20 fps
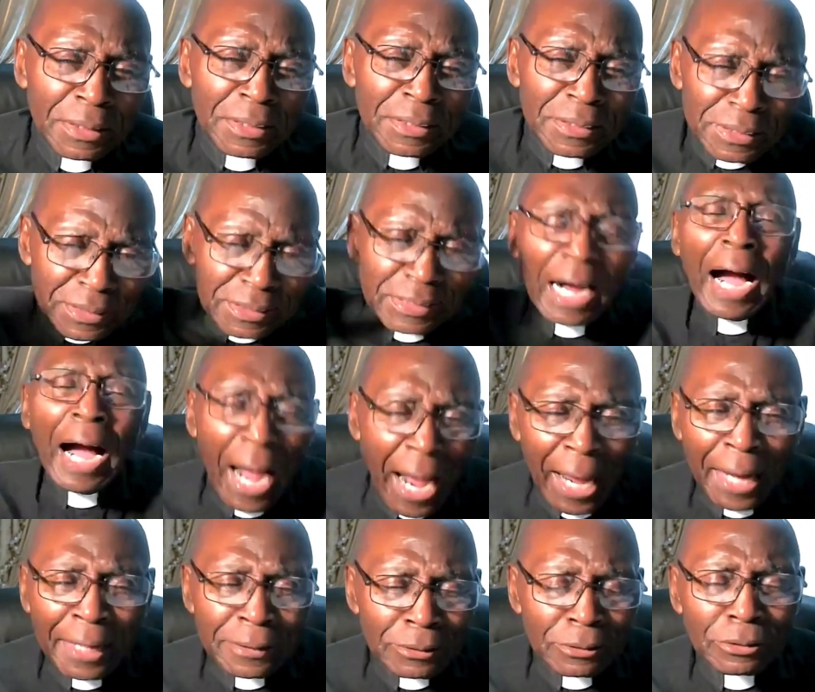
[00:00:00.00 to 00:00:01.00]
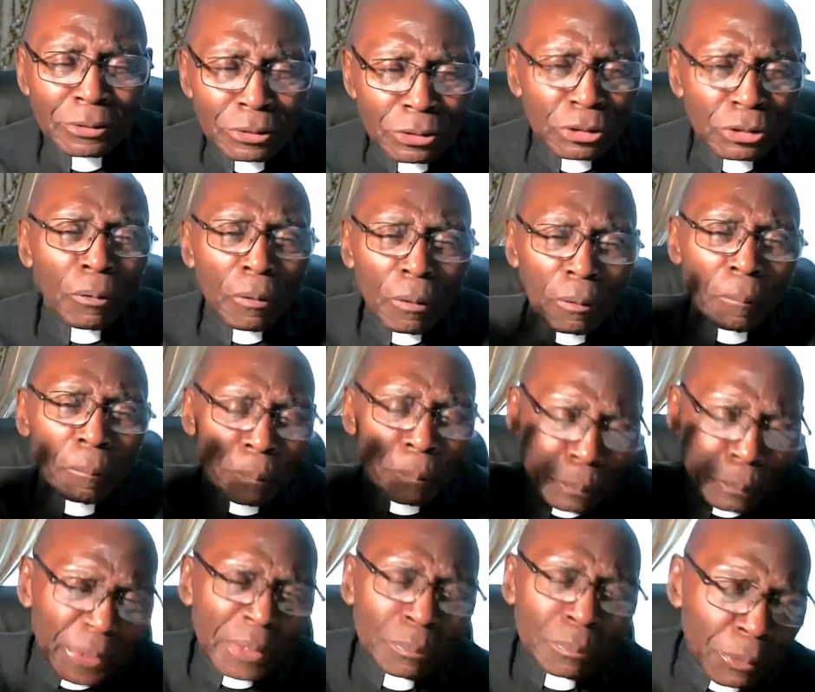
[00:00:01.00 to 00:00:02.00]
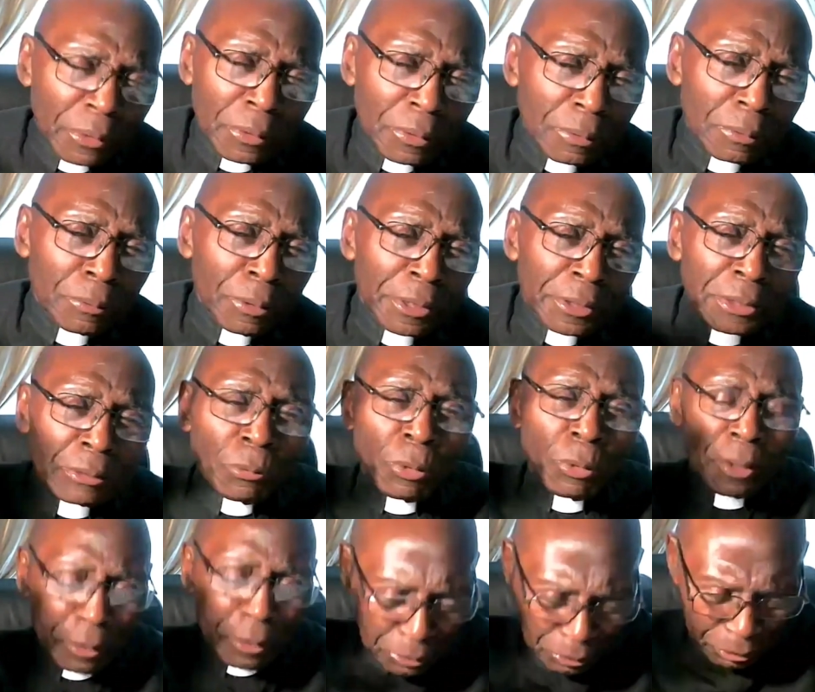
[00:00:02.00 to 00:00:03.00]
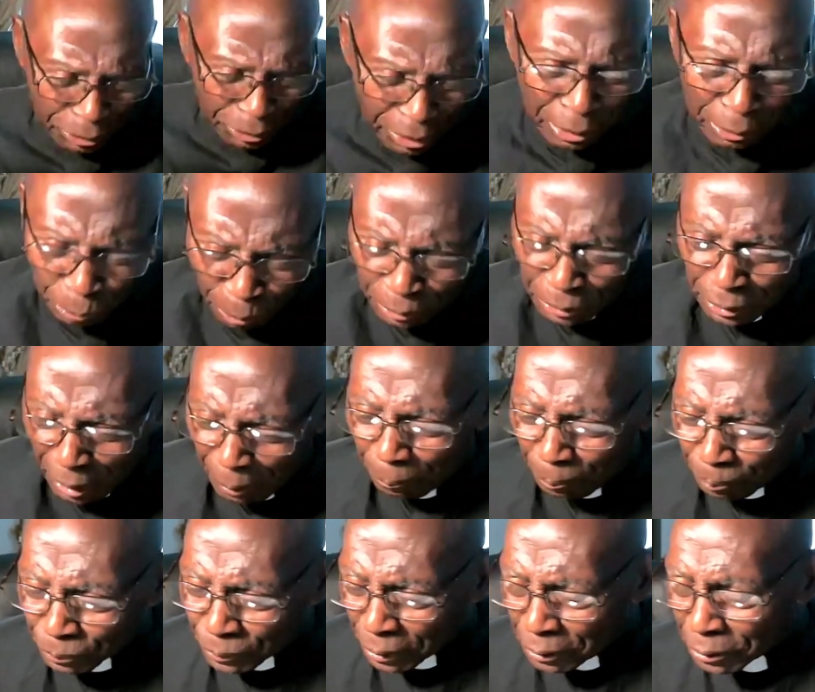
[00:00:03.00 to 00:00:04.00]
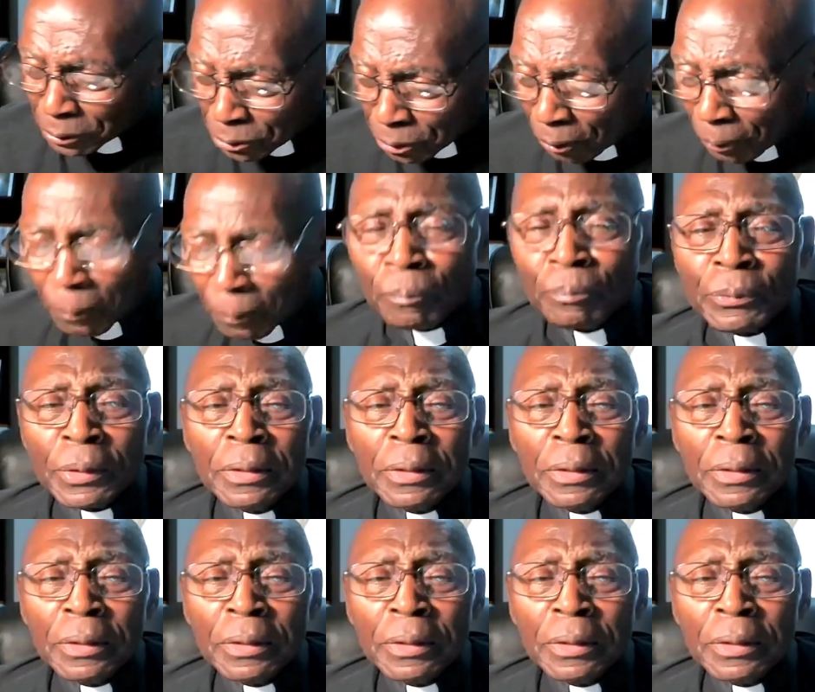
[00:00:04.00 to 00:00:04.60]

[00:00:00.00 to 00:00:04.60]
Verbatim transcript: signs to people when he want to deal with them. So